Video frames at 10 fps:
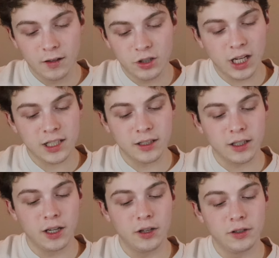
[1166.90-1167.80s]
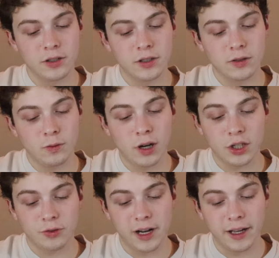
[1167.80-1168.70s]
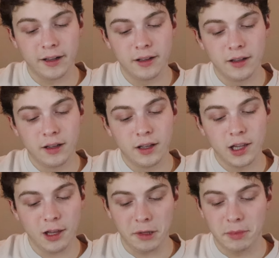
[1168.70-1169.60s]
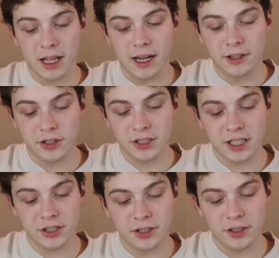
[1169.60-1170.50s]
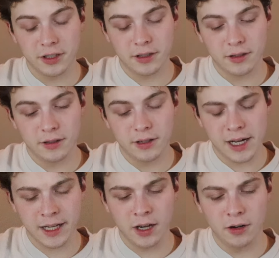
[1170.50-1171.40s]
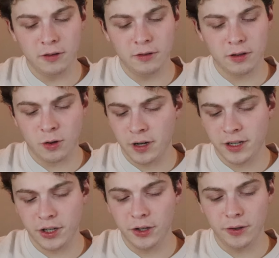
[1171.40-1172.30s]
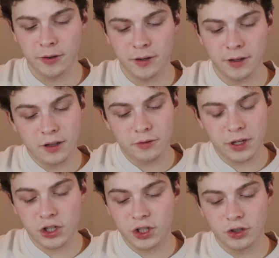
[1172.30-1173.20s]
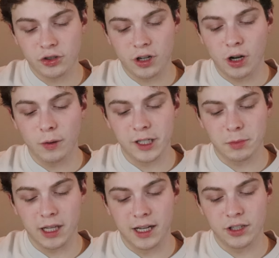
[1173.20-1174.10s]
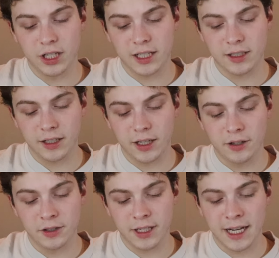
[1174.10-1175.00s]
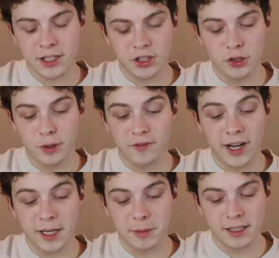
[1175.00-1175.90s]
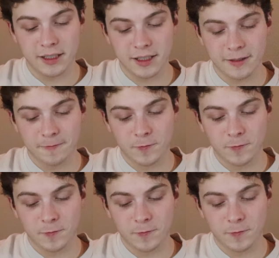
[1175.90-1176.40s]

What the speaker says: Jocelyn goes, watch, Rhea. They'll be blonde, her sisters. I go, according to who? Rich children are always blonde, Jocelyn goes. It has to do with vitamins.